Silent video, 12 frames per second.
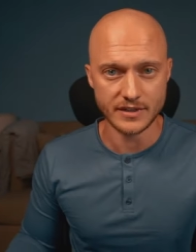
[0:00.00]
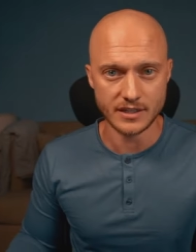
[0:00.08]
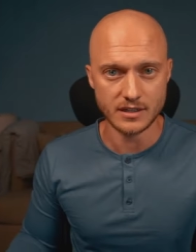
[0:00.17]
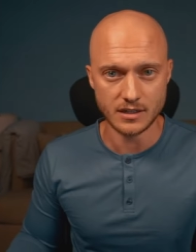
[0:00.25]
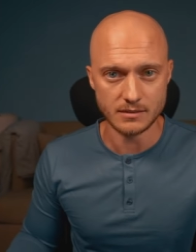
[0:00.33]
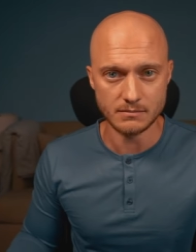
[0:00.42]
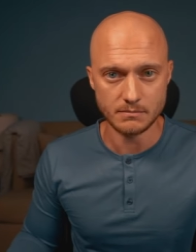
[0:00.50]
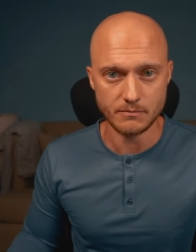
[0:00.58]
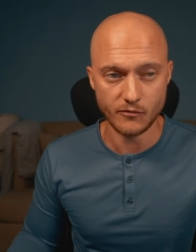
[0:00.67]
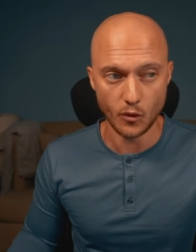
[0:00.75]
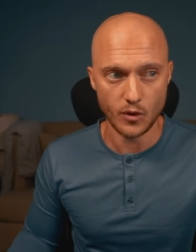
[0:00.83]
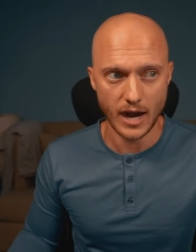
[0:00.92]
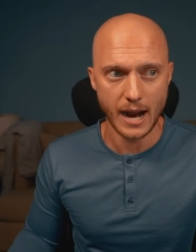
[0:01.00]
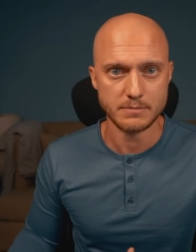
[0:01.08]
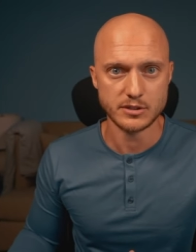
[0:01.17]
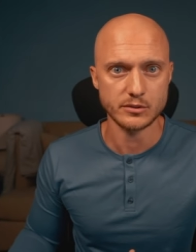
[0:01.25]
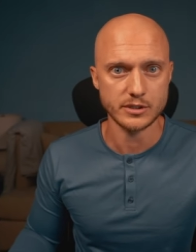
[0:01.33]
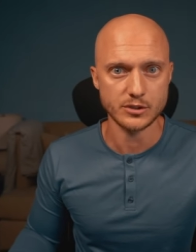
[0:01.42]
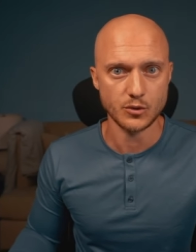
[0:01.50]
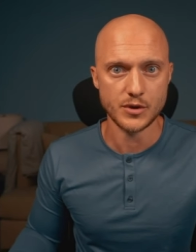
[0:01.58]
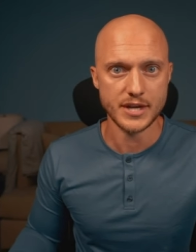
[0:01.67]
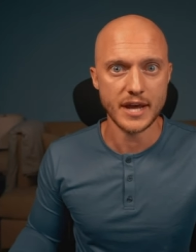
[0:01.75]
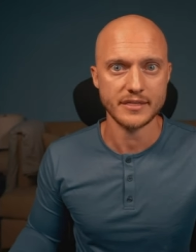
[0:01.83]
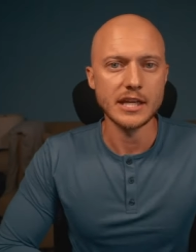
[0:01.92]
income for absolutely doing
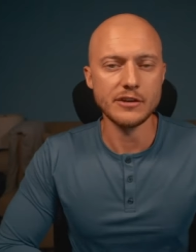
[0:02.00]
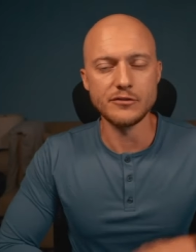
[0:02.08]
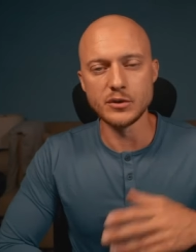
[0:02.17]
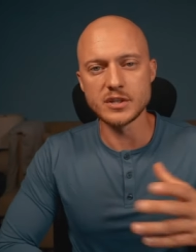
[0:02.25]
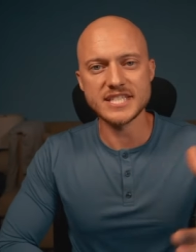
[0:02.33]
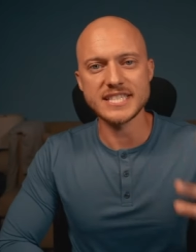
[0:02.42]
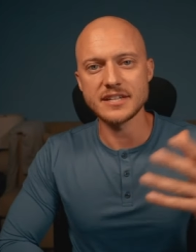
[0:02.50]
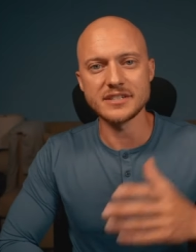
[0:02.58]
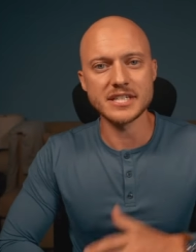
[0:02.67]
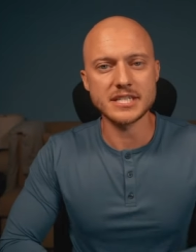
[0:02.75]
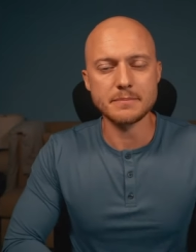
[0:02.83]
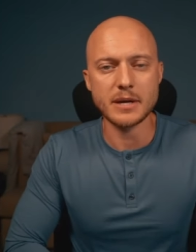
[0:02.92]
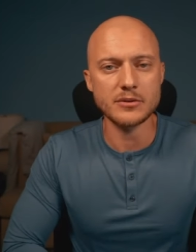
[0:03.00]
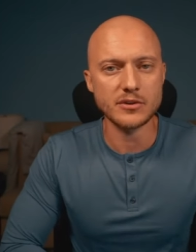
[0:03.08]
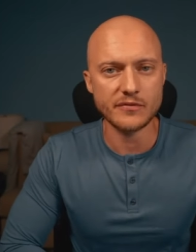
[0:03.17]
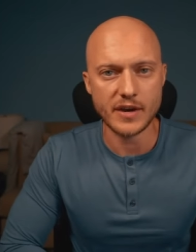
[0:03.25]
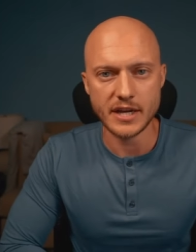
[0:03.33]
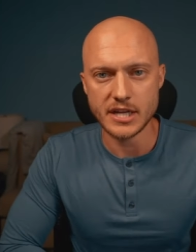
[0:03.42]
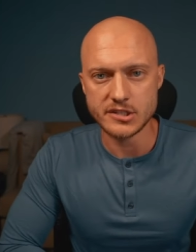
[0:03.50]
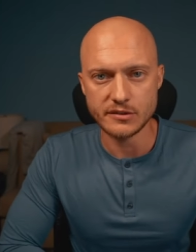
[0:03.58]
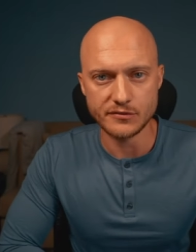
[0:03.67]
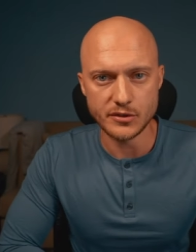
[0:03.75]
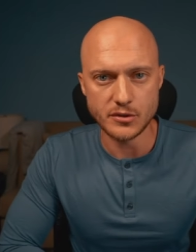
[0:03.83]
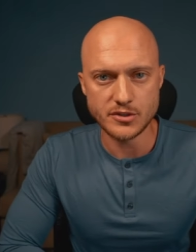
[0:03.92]
nothing. If you're serious about your financial
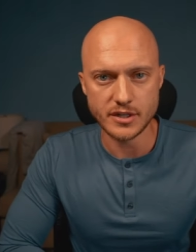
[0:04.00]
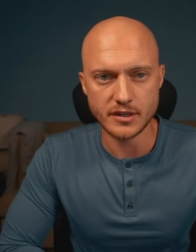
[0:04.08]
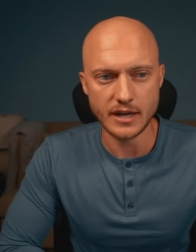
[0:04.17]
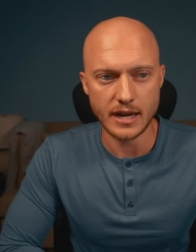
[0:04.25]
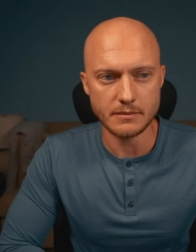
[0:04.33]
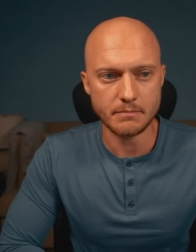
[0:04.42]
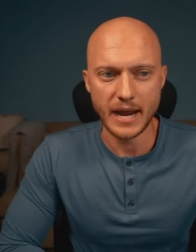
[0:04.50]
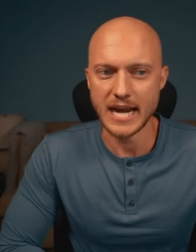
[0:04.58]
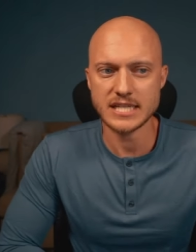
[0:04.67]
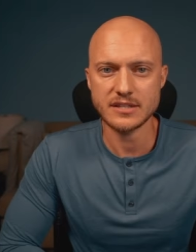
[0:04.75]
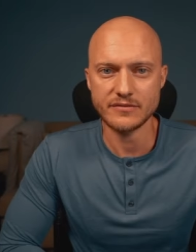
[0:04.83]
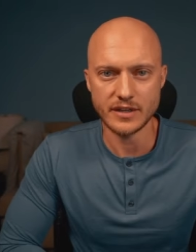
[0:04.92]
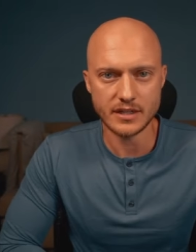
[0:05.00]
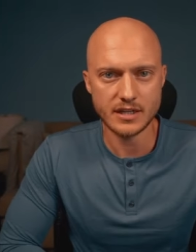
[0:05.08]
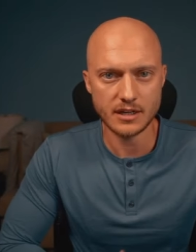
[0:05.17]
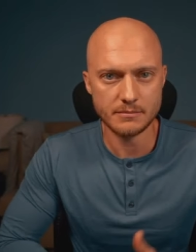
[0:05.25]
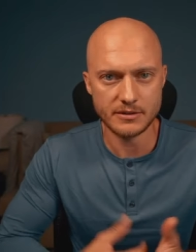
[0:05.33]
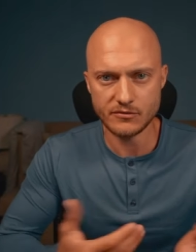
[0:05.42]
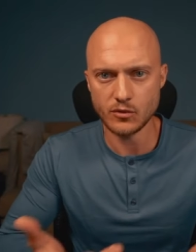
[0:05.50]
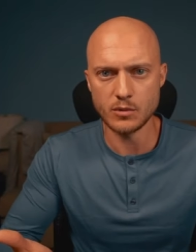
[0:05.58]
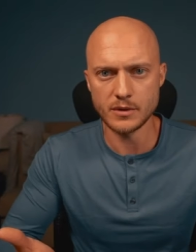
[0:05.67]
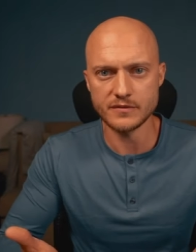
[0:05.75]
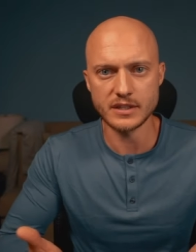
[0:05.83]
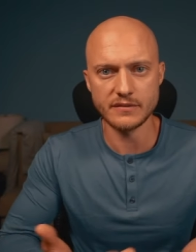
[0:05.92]
future and passive income in form
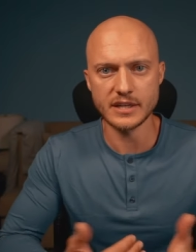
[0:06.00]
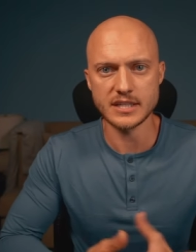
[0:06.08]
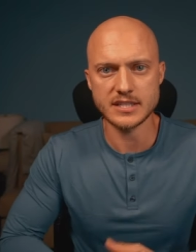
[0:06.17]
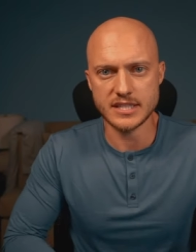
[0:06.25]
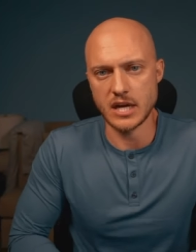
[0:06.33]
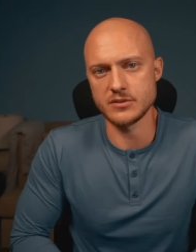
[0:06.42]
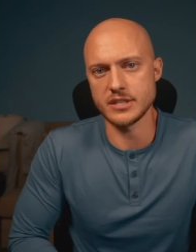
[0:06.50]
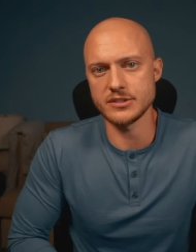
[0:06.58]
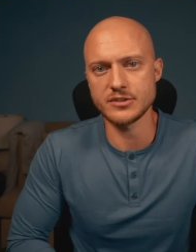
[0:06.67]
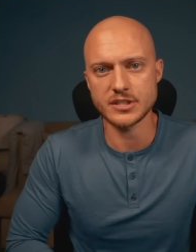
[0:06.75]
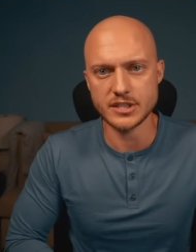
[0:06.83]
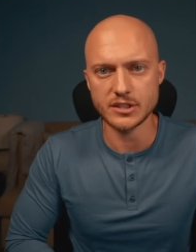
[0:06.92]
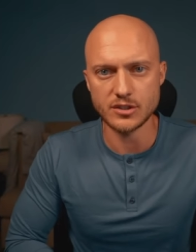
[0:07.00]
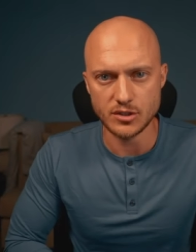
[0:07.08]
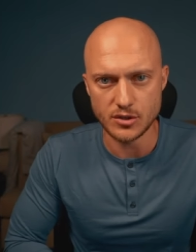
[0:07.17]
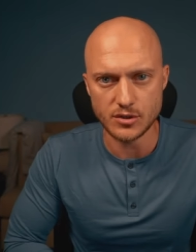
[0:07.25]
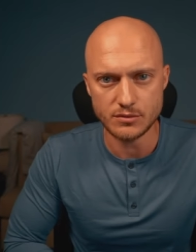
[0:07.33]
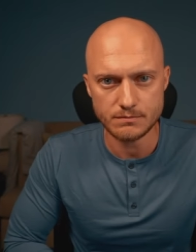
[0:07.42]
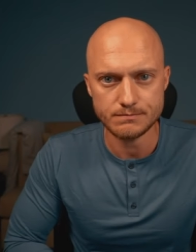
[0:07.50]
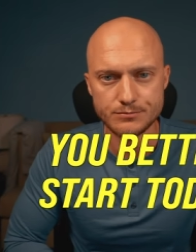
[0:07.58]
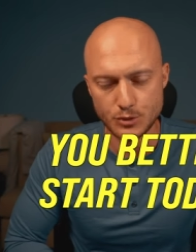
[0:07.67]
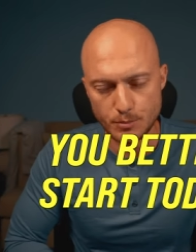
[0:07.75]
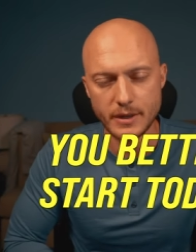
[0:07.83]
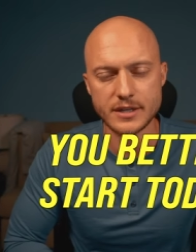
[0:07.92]
of dividends sounds interesting to you,
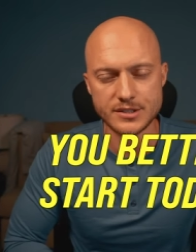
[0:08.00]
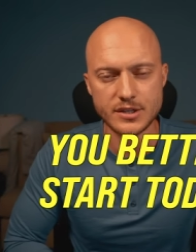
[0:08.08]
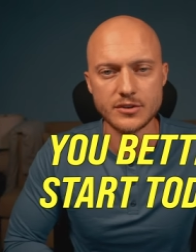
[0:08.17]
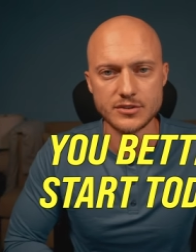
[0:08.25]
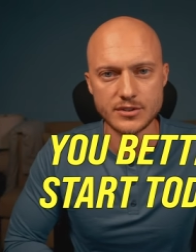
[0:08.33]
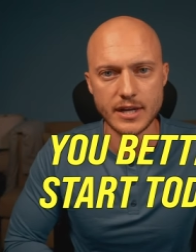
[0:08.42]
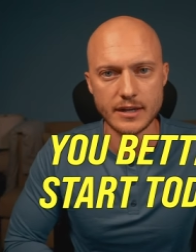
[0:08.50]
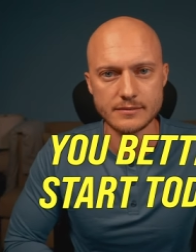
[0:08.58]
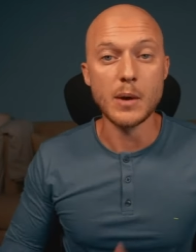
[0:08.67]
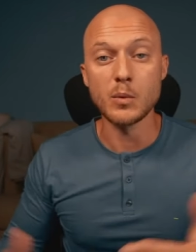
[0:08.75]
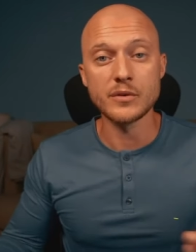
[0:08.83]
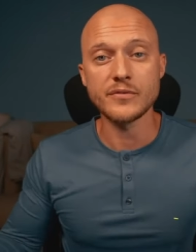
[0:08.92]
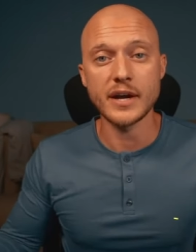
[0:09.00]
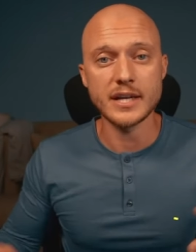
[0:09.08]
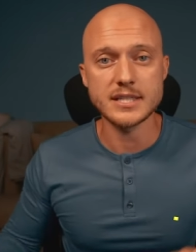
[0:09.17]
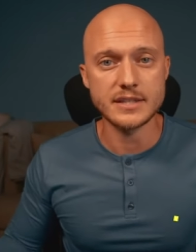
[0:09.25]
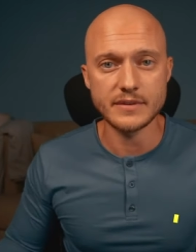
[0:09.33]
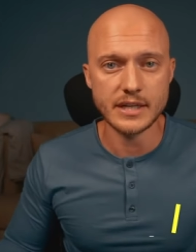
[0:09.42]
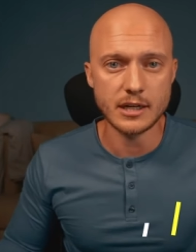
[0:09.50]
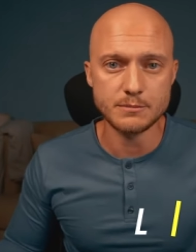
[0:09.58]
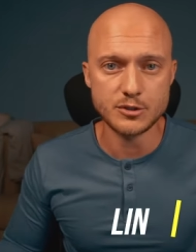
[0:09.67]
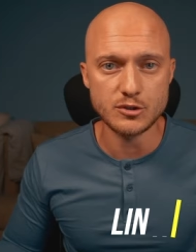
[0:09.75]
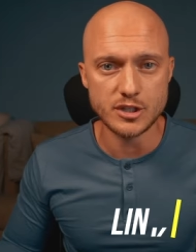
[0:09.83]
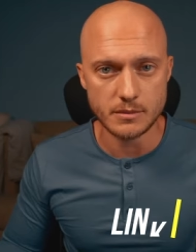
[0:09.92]
you better start today. M one Finance even
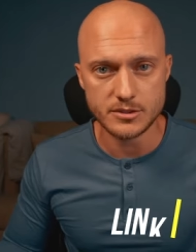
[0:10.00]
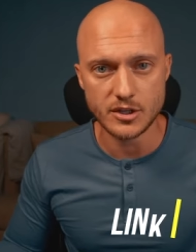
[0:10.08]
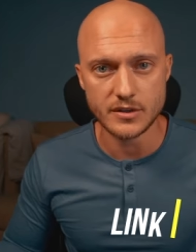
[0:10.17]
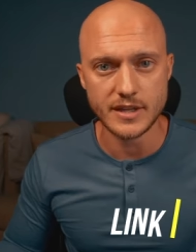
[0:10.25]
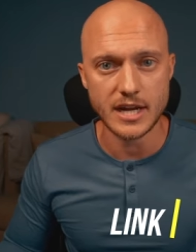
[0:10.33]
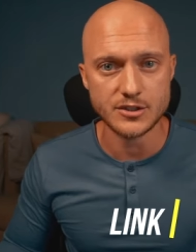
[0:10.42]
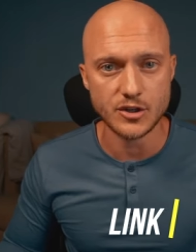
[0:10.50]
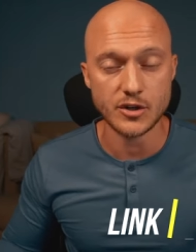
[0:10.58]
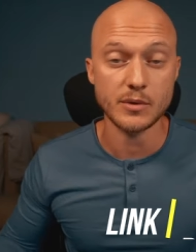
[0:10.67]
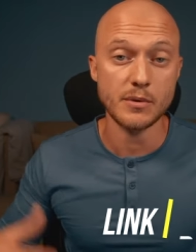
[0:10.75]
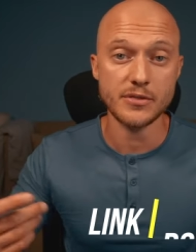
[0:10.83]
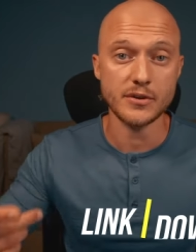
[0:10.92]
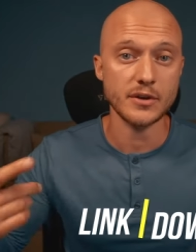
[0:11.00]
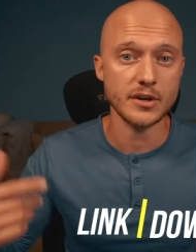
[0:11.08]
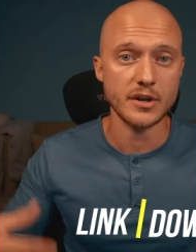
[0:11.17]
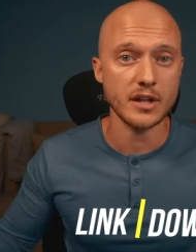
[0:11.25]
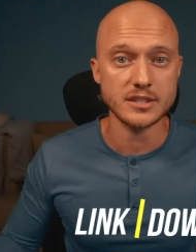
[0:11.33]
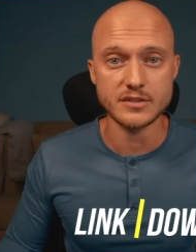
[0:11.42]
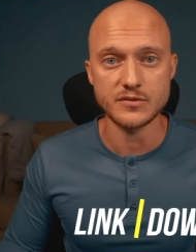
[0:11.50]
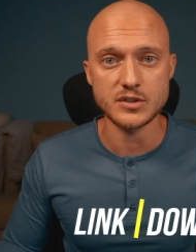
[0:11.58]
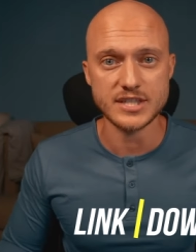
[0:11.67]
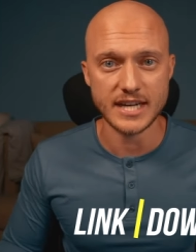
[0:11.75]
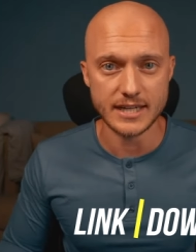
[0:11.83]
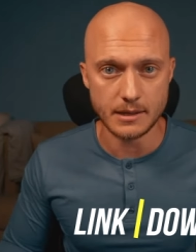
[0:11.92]
helps you jumpstart that journey with thirty dollars if you
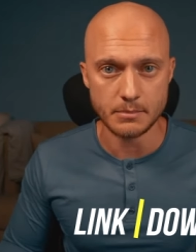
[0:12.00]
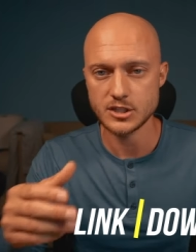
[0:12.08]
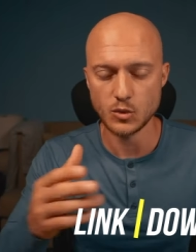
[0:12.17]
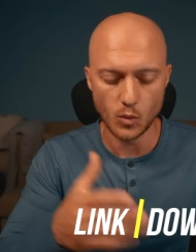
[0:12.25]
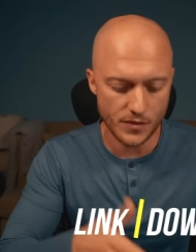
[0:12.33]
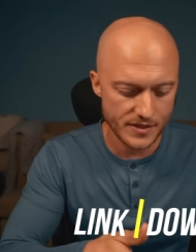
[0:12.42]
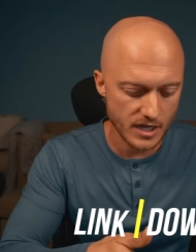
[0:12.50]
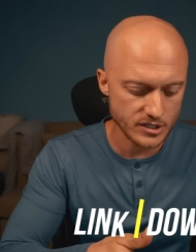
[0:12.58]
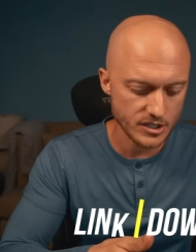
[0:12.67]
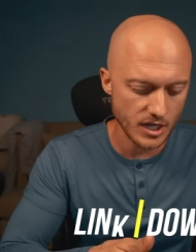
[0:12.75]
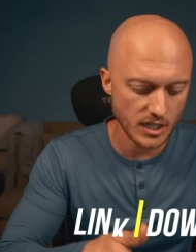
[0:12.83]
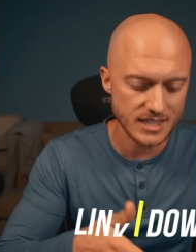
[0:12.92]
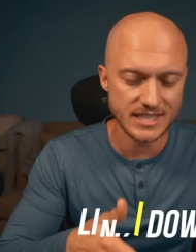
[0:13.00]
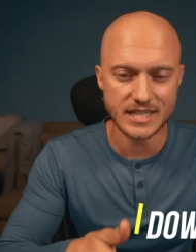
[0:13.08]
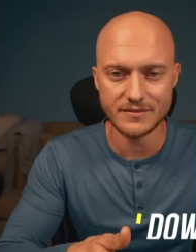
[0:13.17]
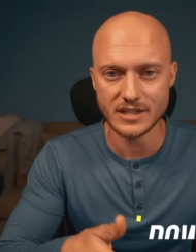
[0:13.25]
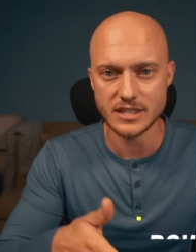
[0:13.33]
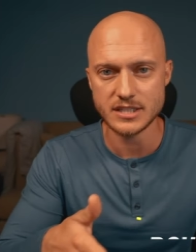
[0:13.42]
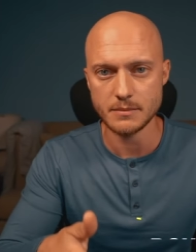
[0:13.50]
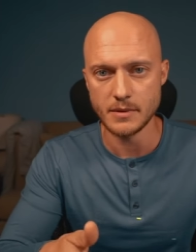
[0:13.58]
sign up. So one thousand dollars in dividends a